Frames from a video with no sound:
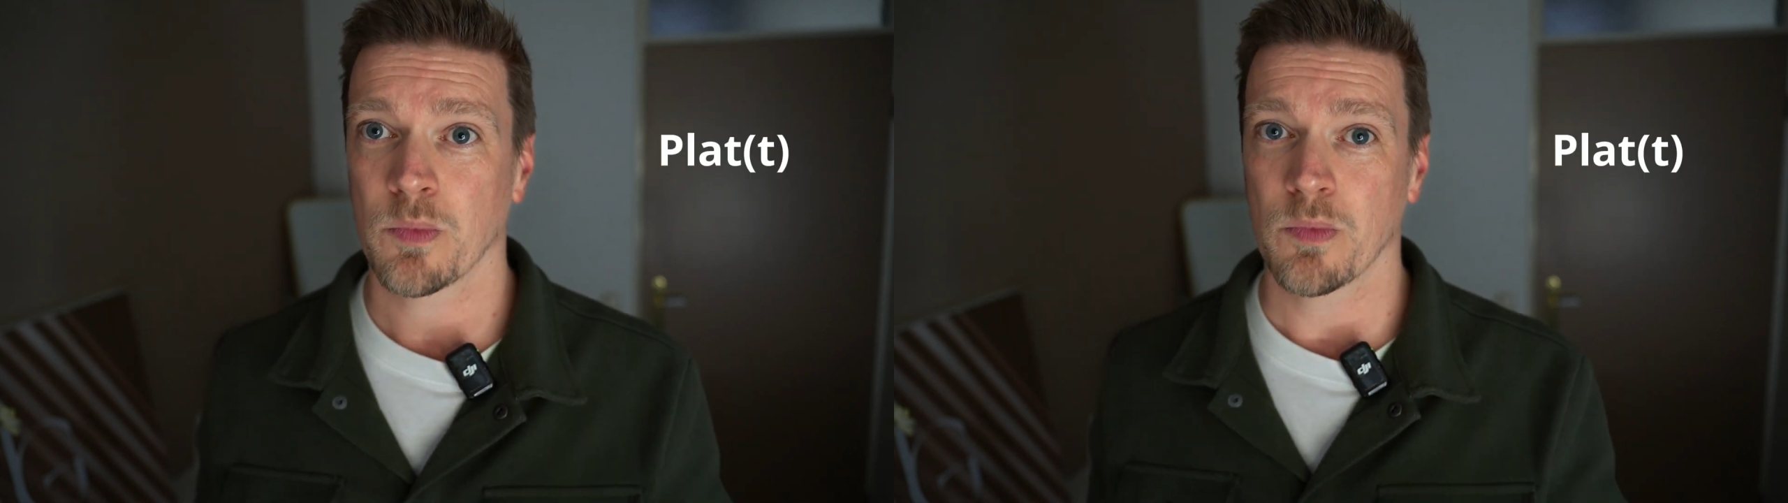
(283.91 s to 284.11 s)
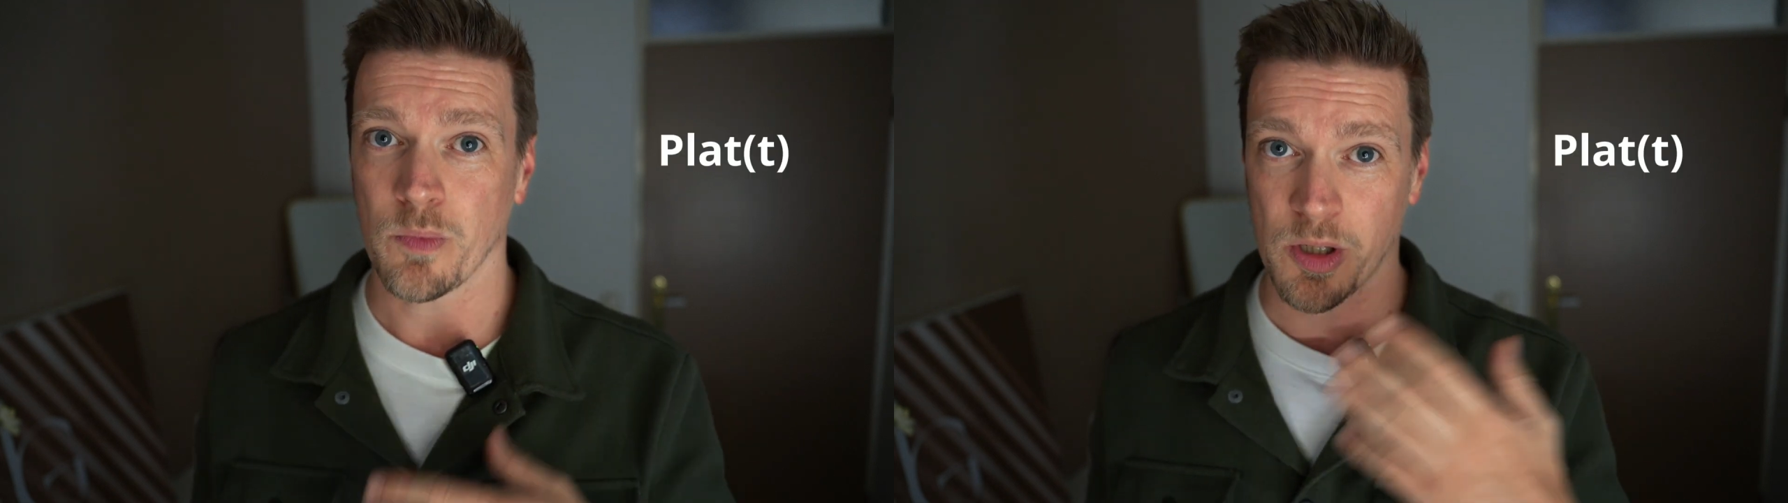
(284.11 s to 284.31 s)

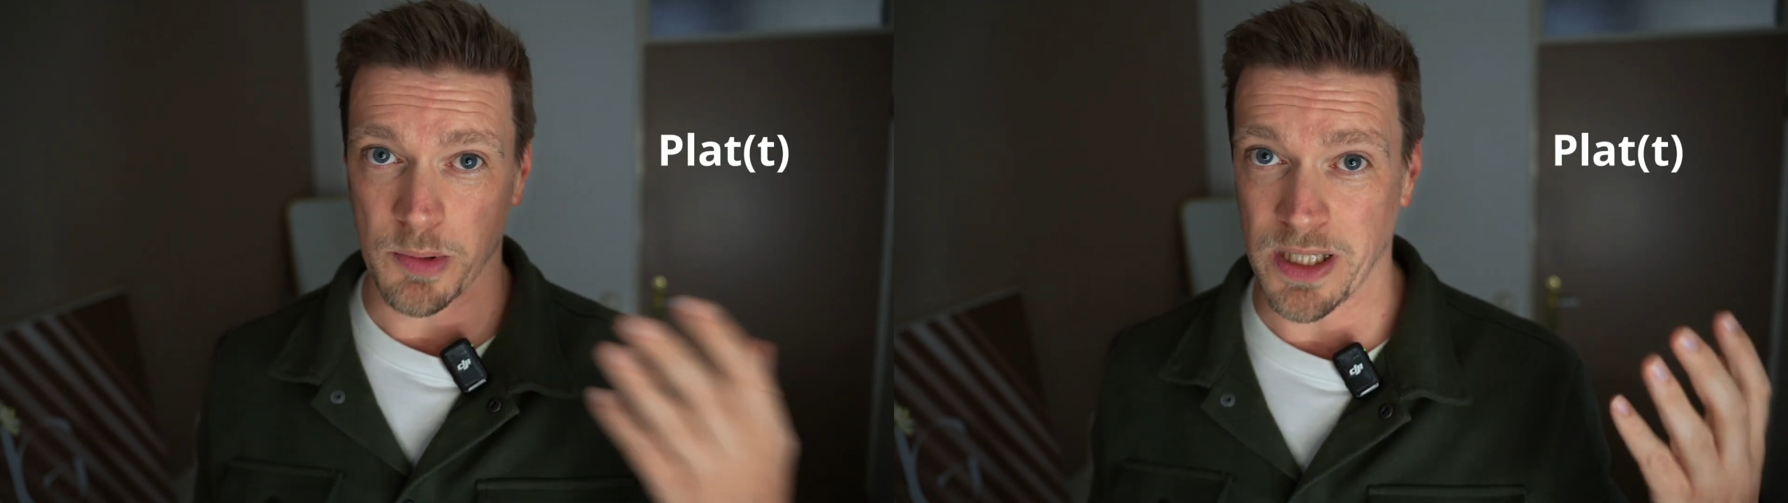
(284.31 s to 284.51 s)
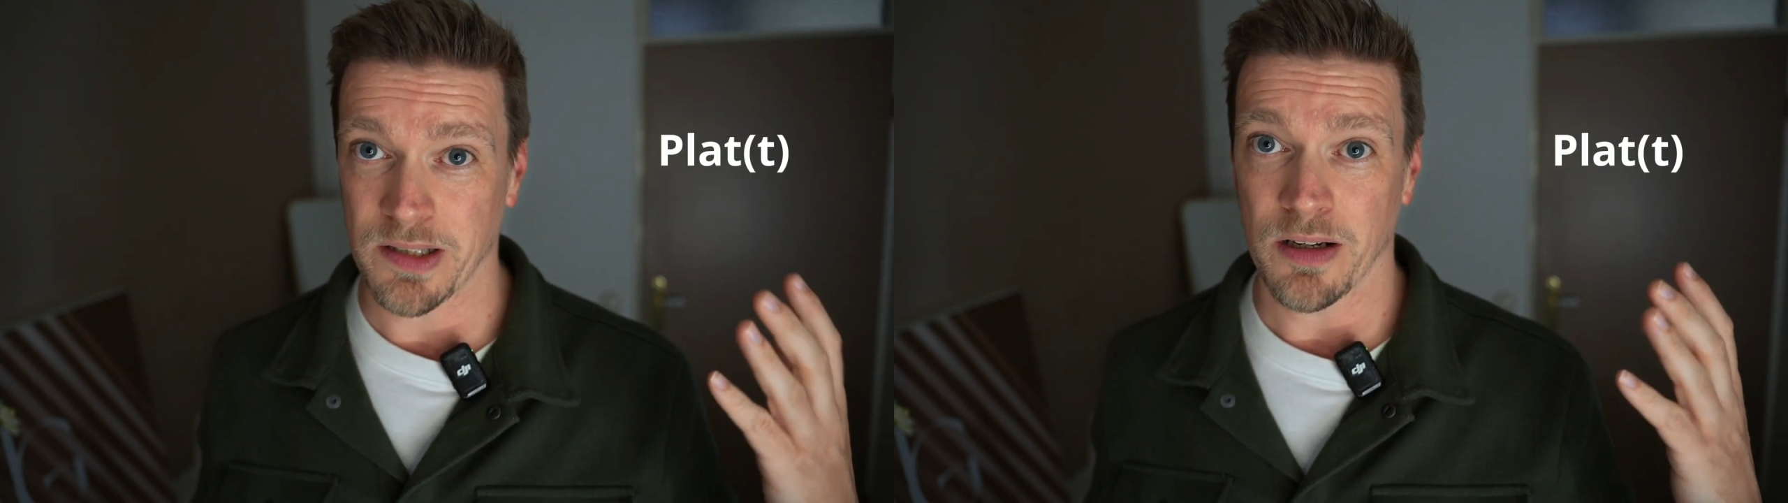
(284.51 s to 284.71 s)
which
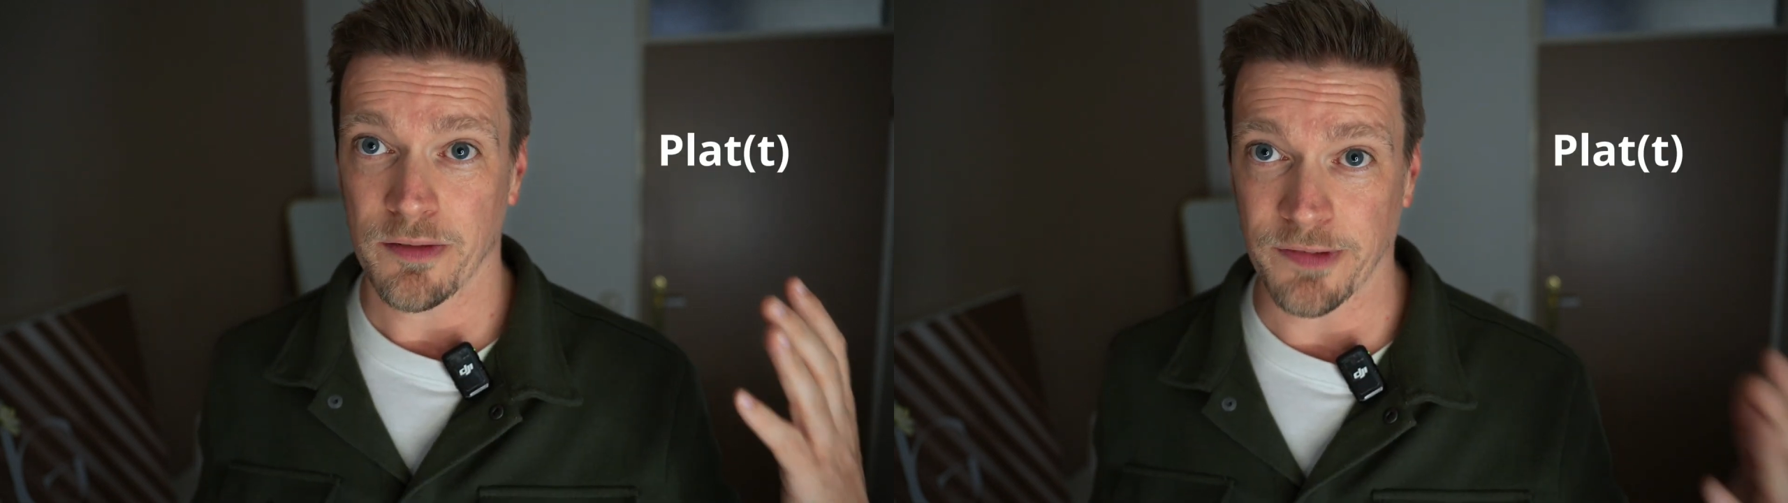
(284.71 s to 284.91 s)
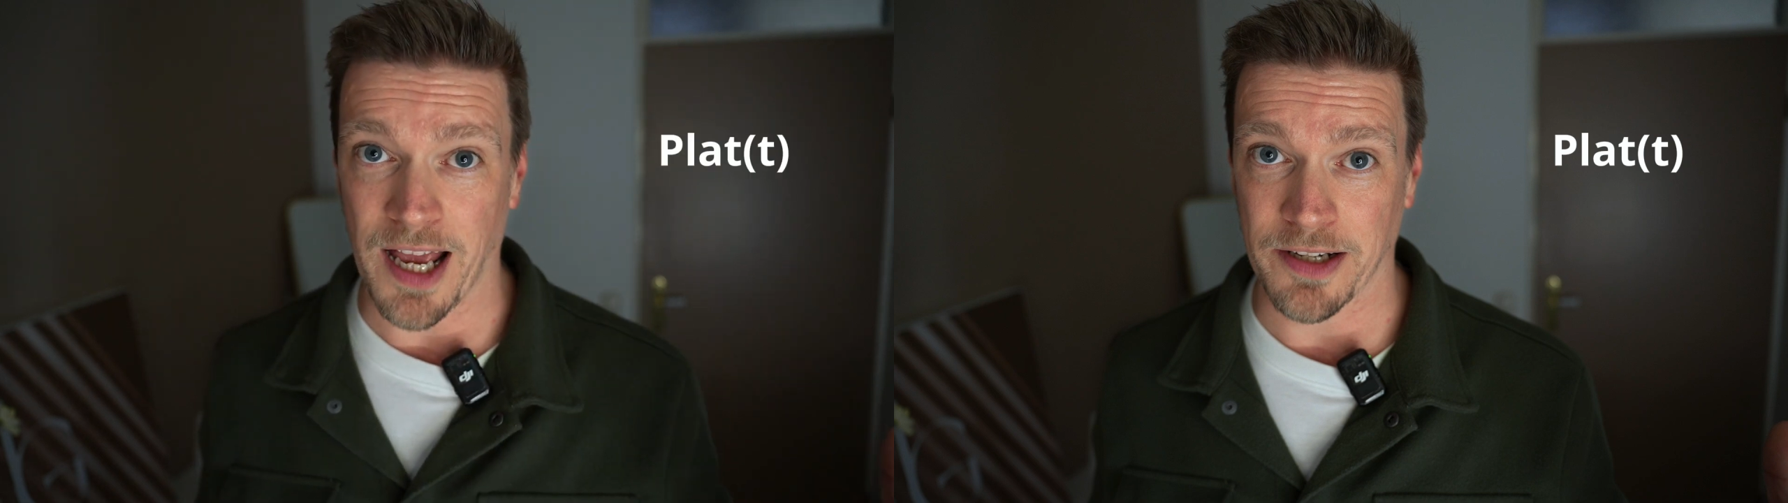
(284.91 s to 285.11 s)
means
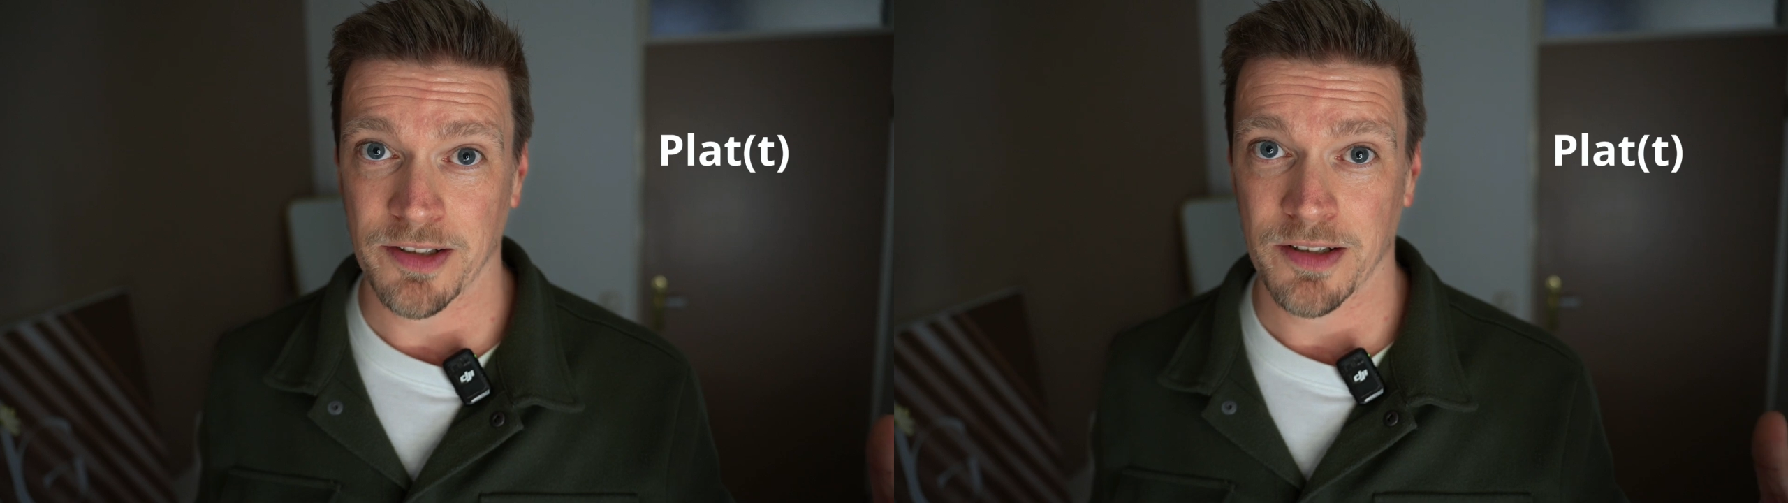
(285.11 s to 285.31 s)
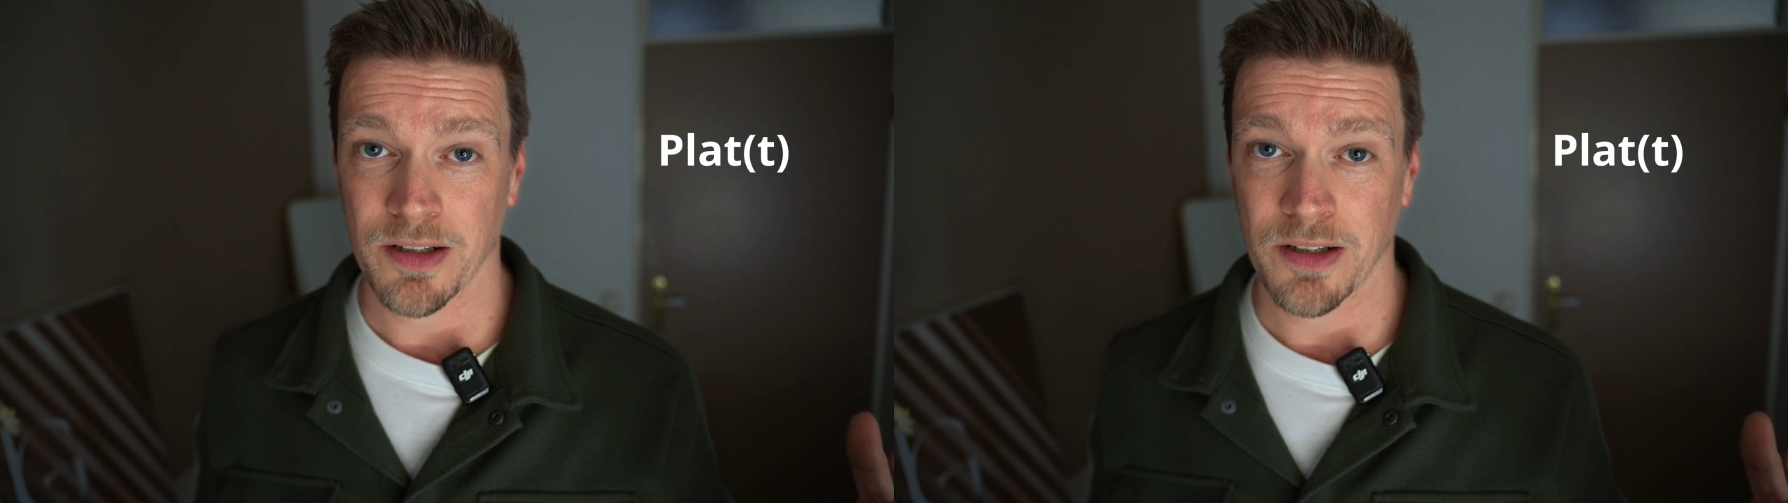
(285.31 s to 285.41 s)
flat.